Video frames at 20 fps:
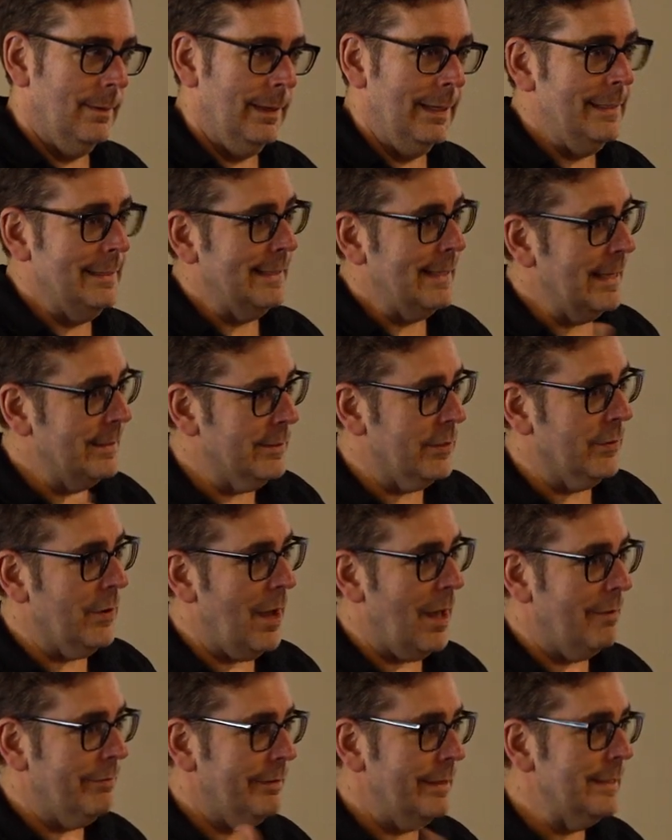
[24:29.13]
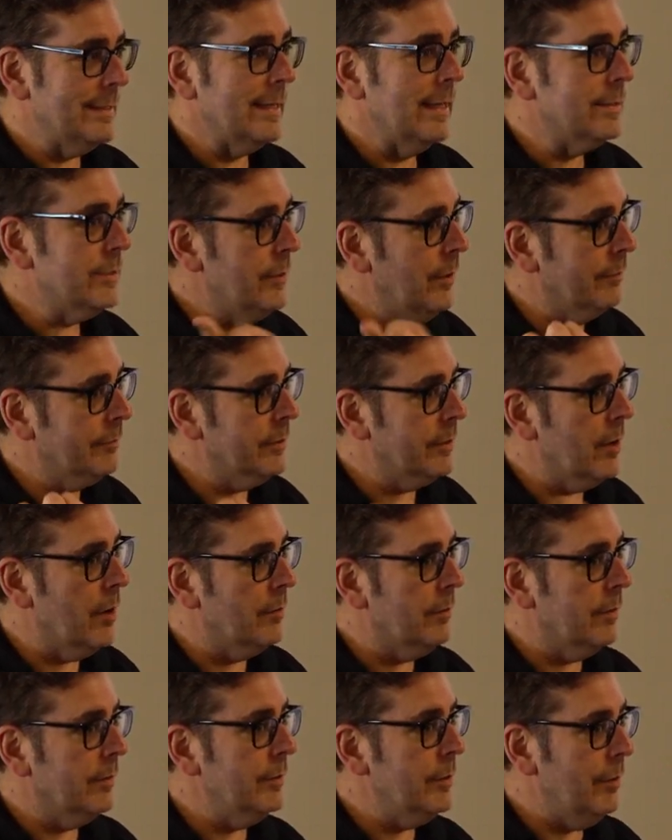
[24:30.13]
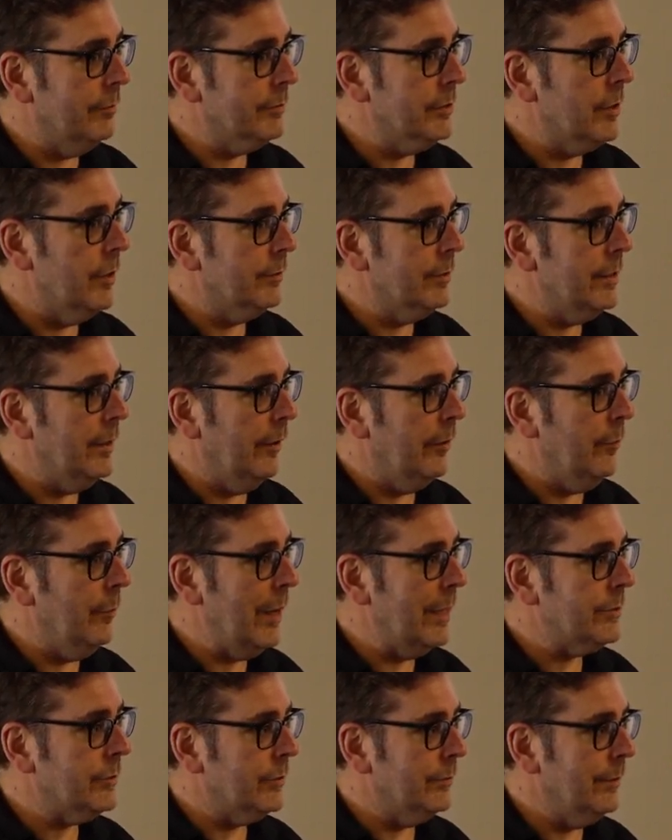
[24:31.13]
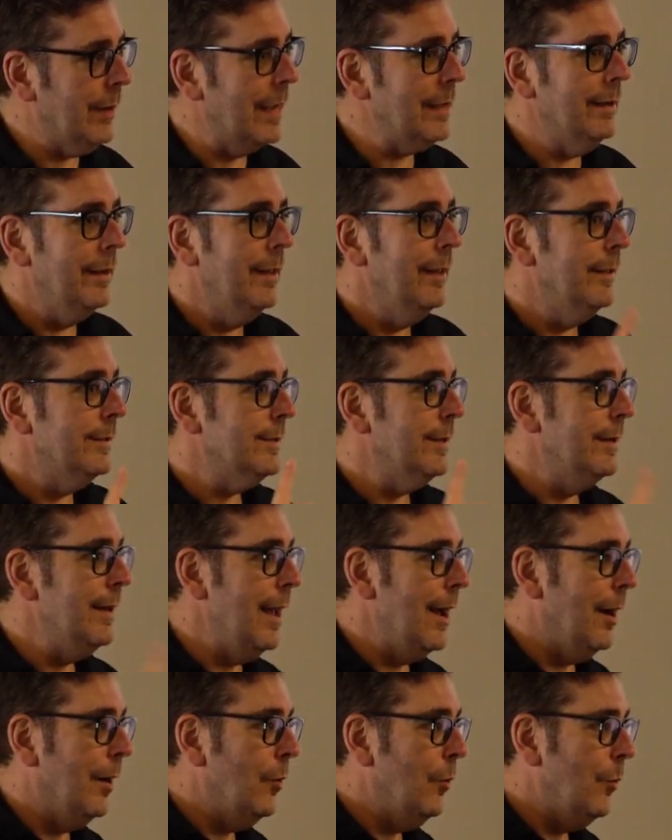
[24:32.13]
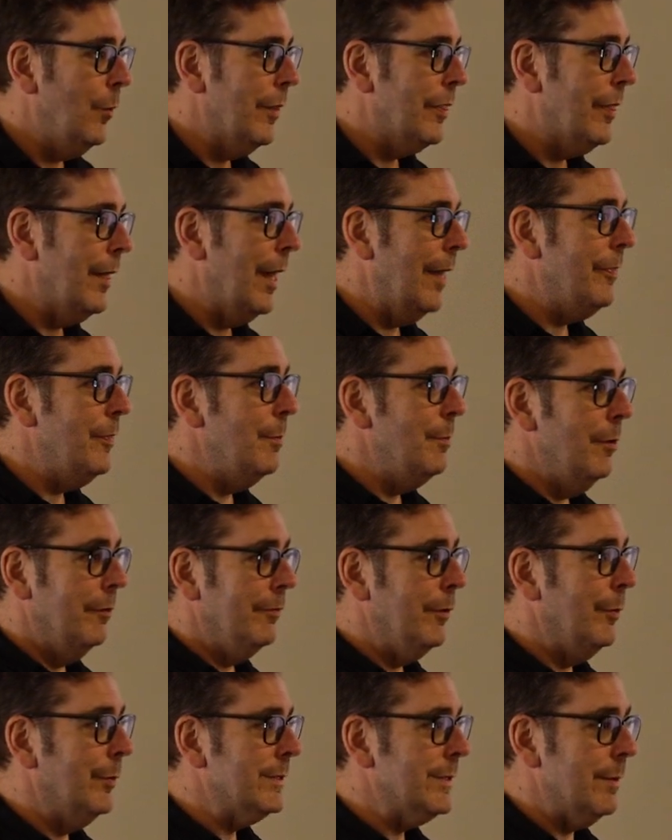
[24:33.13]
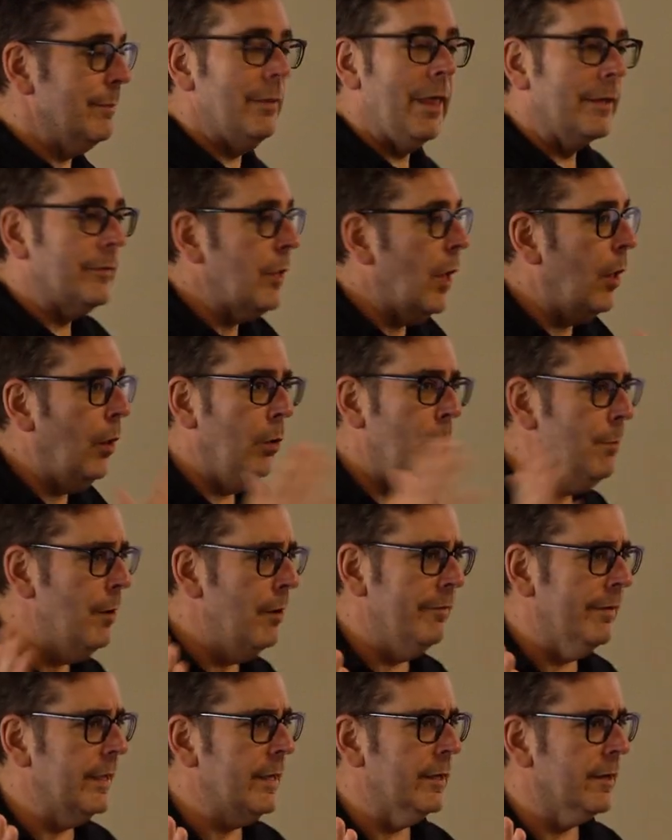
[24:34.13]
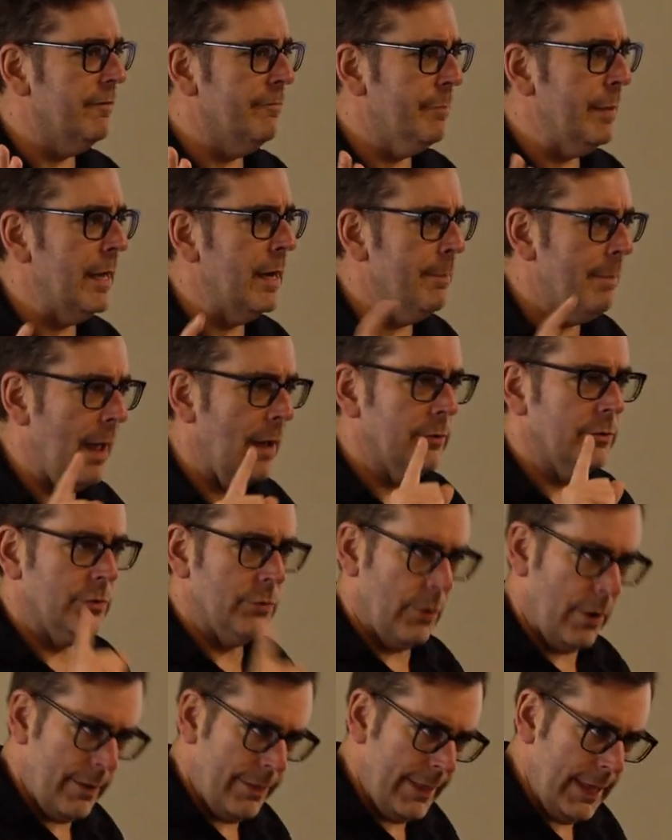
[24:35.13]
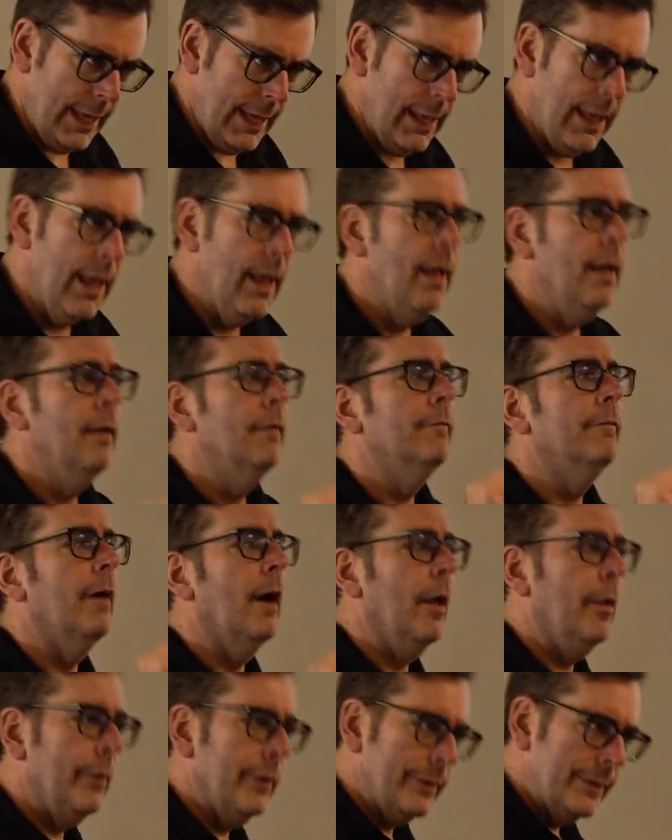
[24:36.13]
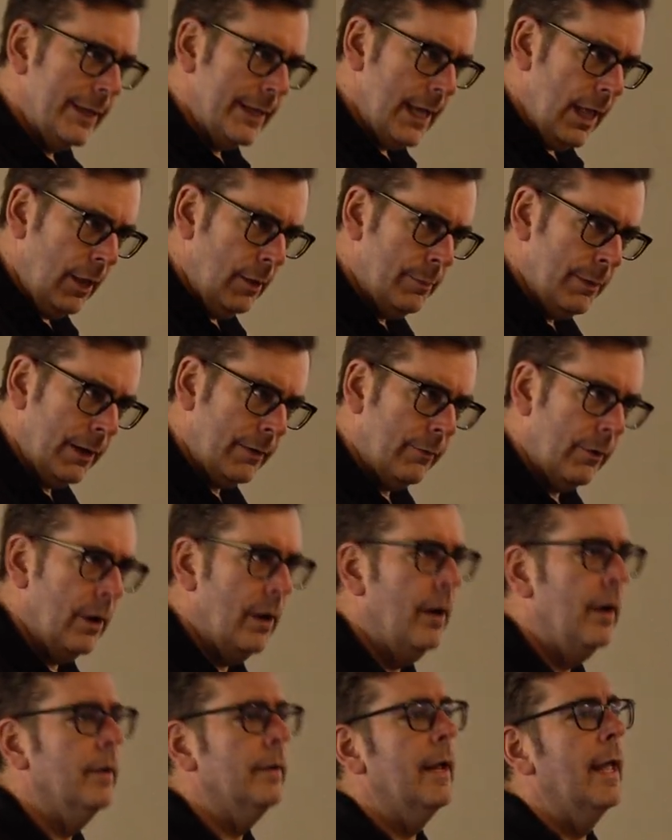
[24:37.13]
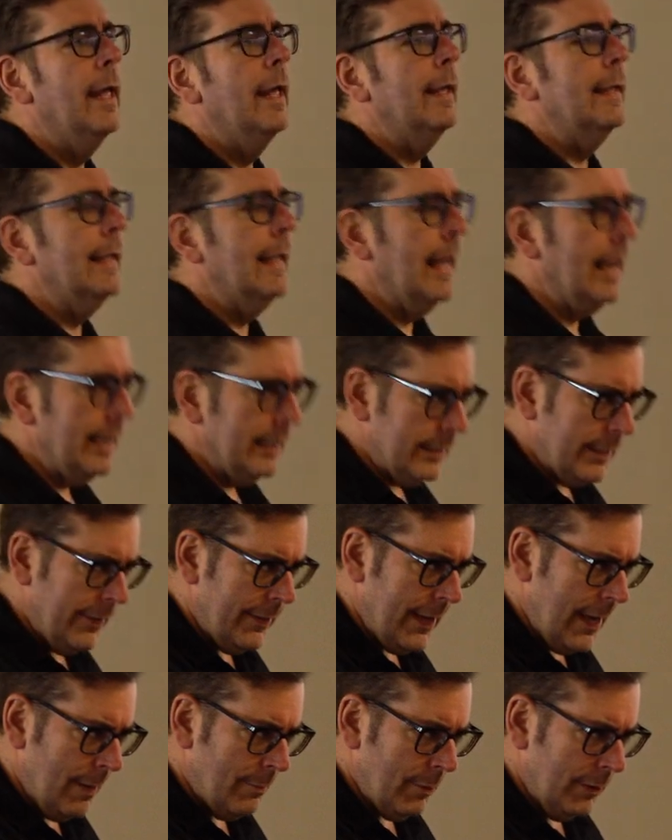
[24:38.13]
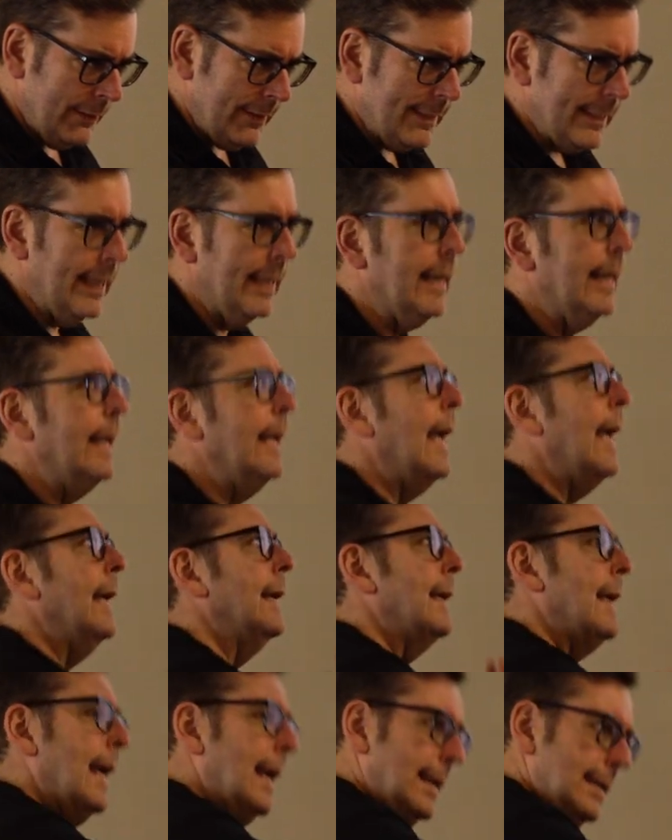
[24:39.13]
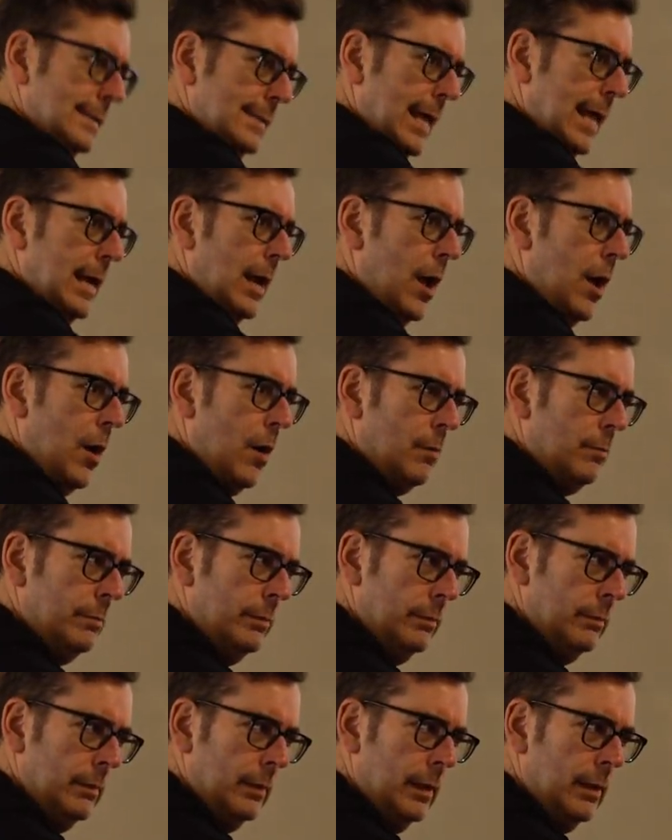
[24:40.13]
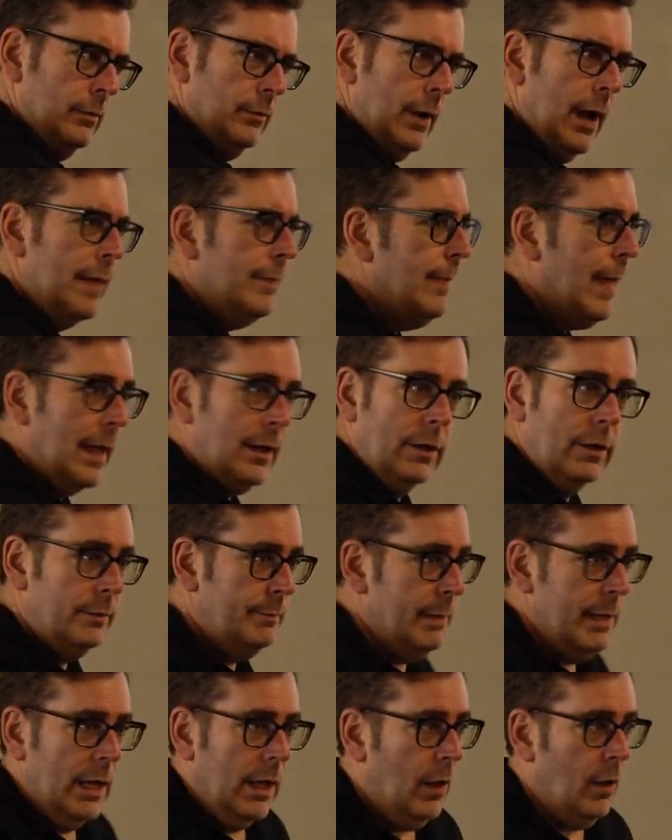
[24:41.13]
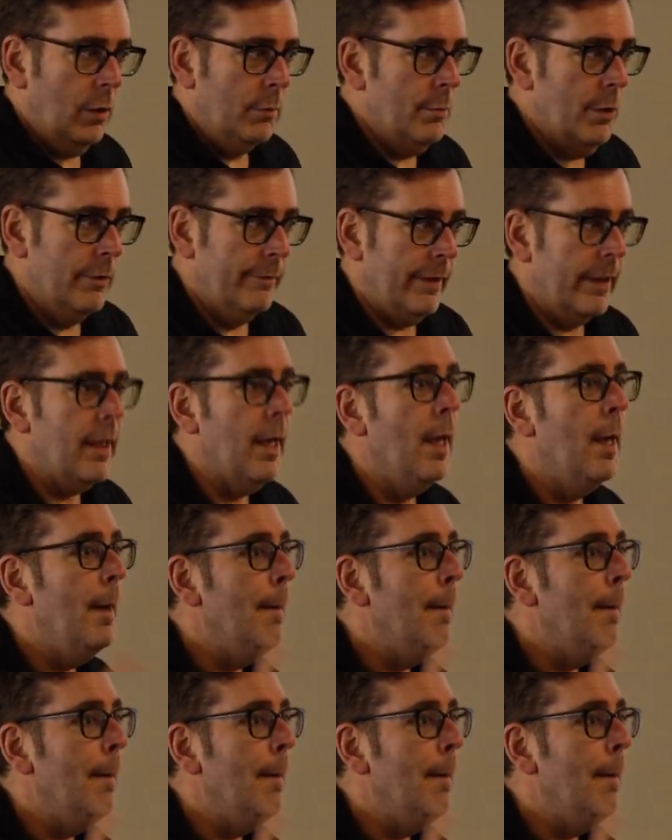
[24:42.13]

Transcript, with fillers: He sends her off. He says, "You have to go. You have to go kill the witch." Right. So now we thought the movie was like the whole movie could have been about Dorothy following the yellow brick road, getting to the Emerald City, and getting sent home. Right. That could be a whole movie,